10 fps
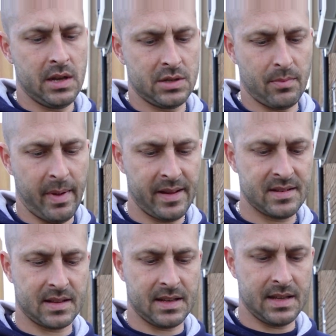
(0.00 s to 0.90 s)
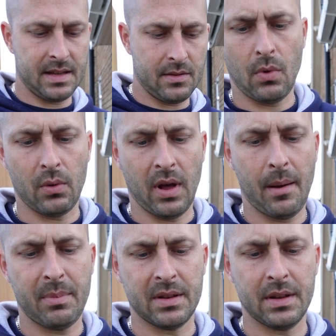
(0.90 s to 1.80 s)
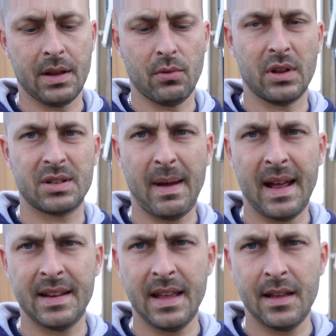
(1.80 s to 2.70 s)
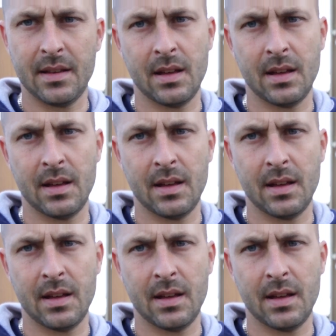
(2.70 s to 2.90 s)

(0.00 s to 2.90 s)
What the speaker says: So basically what will happen, it will expand it